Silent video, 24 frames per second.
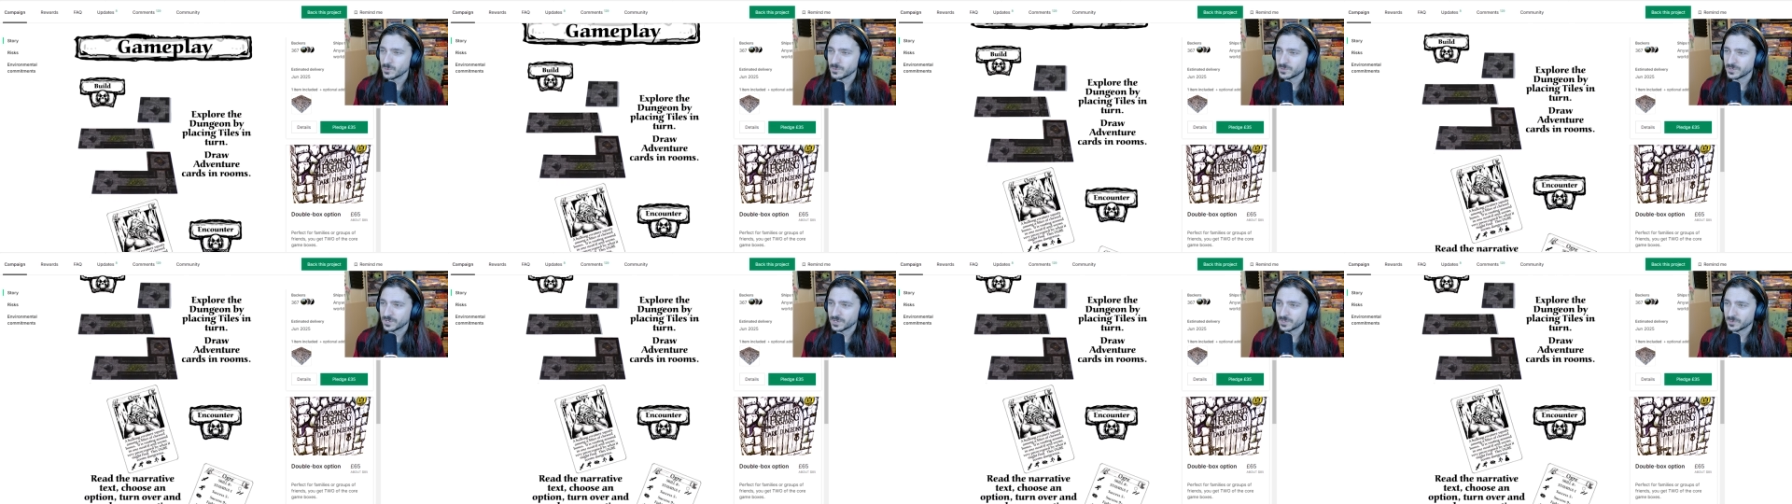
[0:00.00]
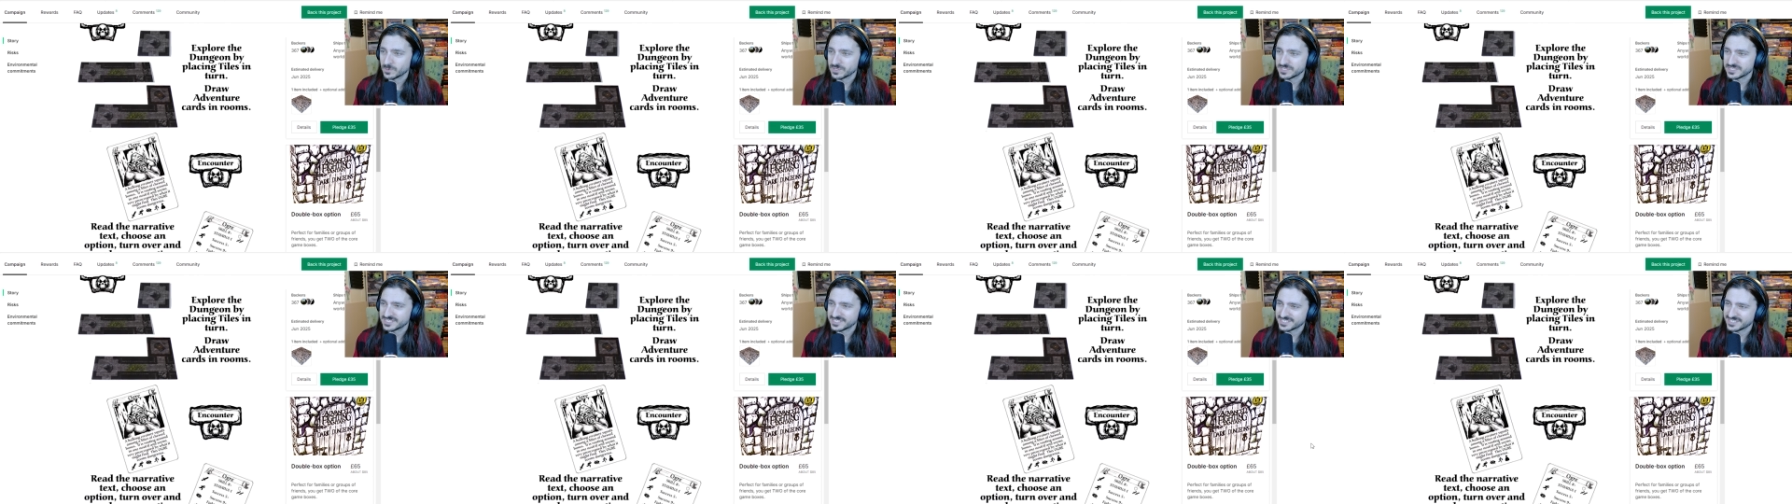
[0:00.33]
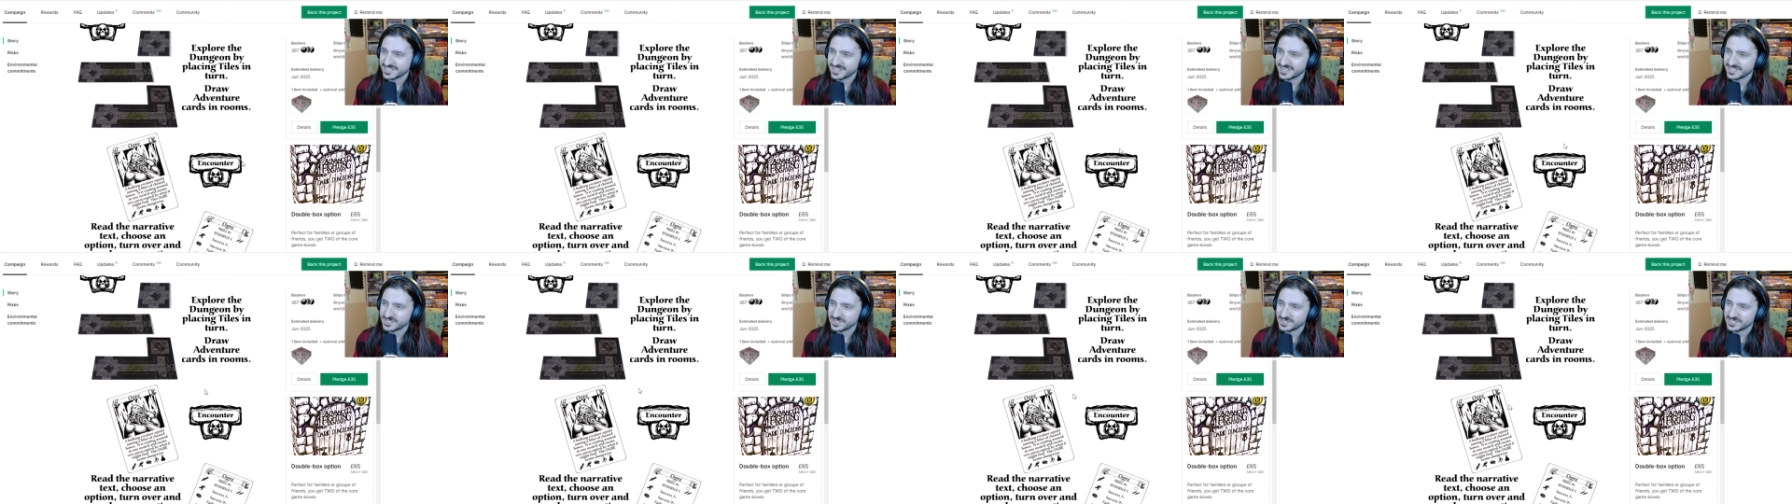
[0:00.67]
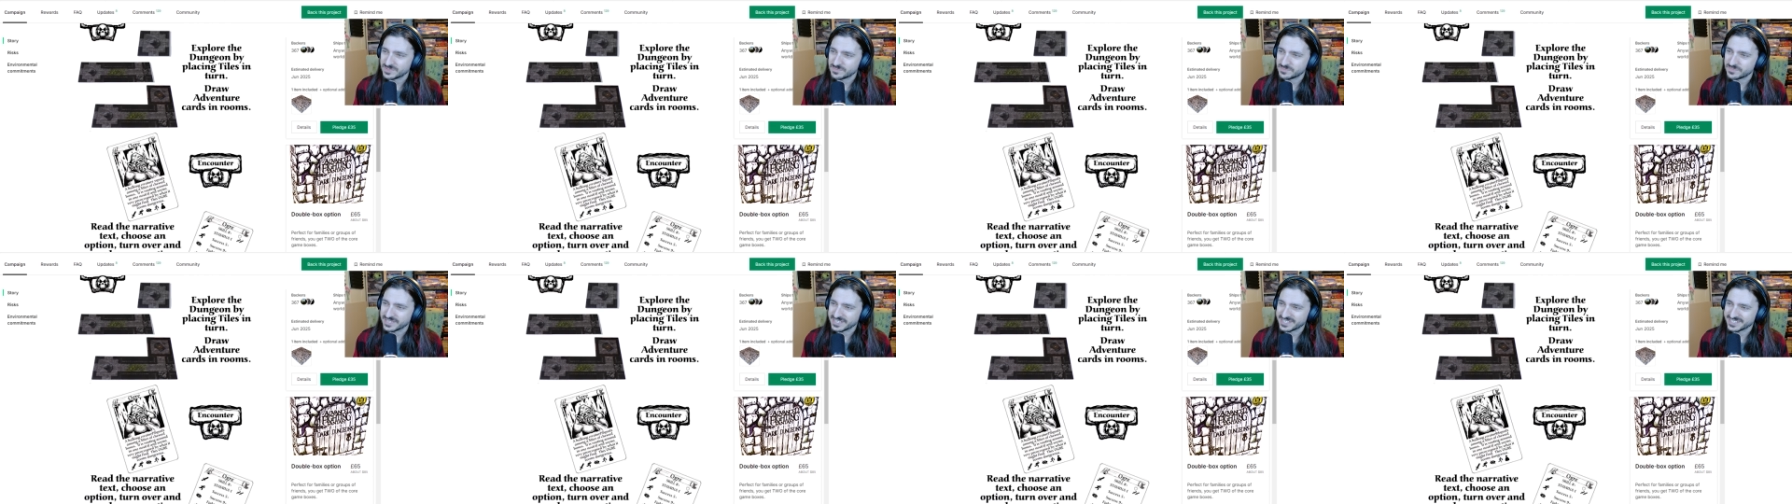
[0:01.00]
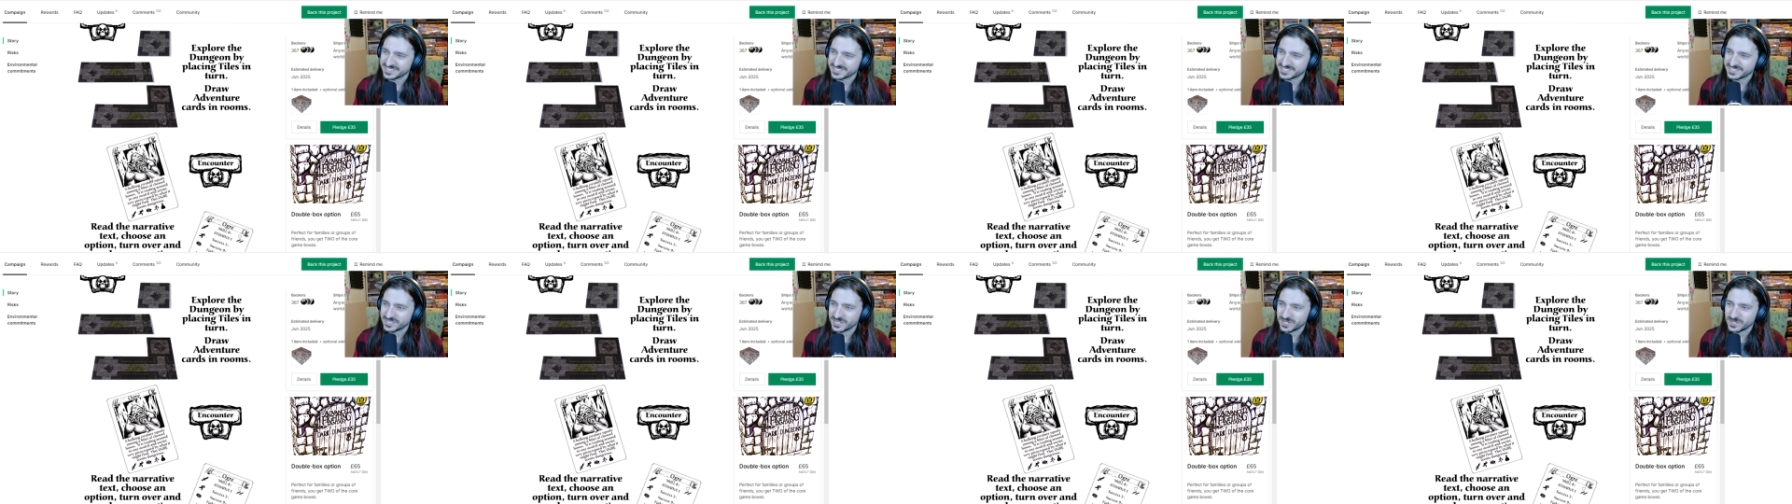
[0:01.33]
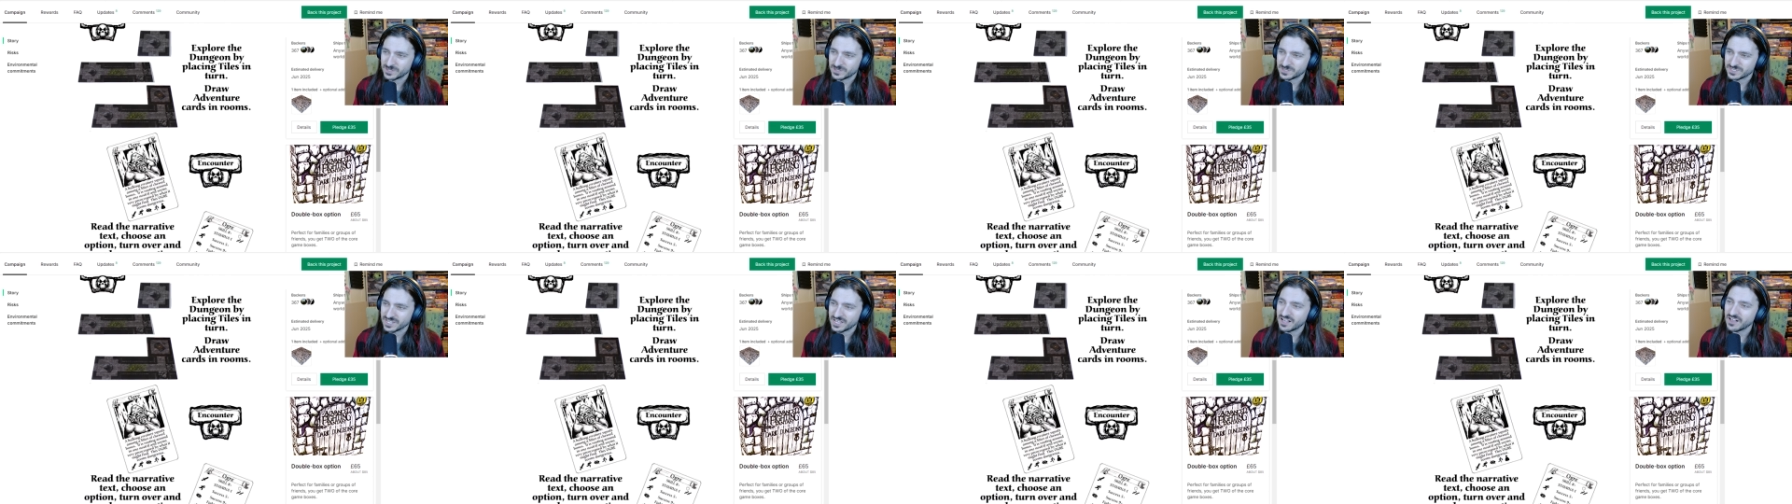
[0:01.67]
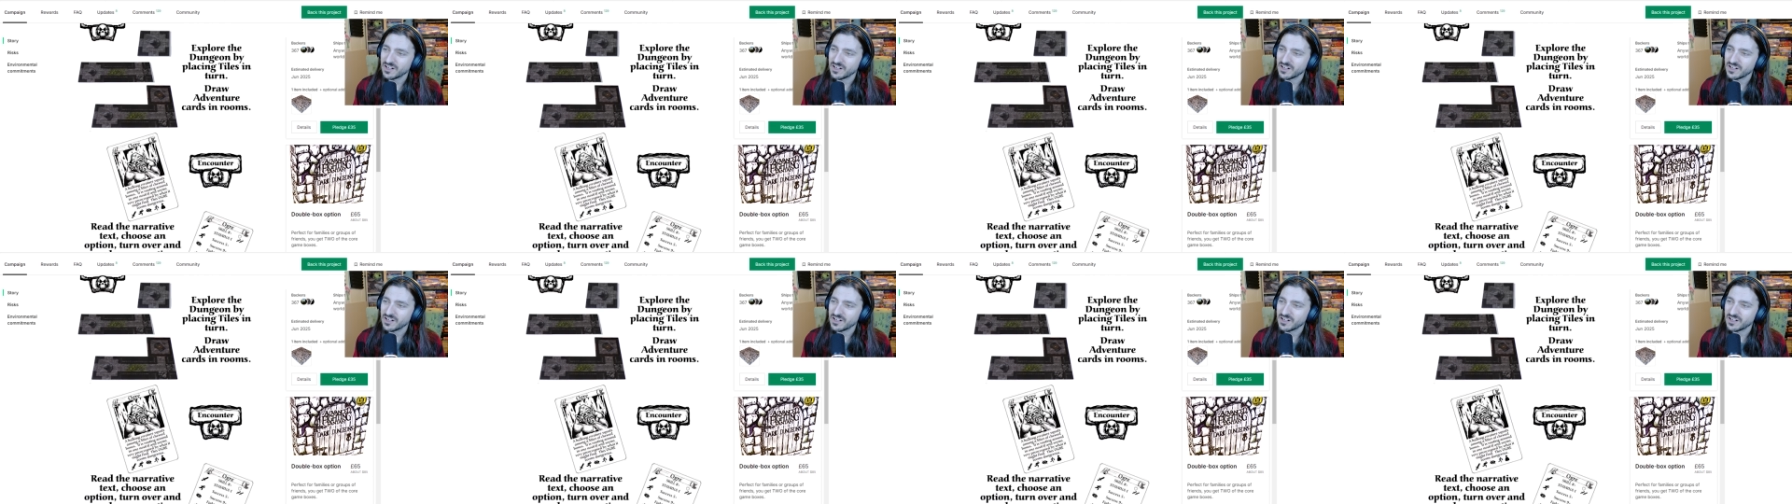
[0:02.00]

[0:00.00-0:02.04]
Ogre, what does this guy do? He's picking his nose.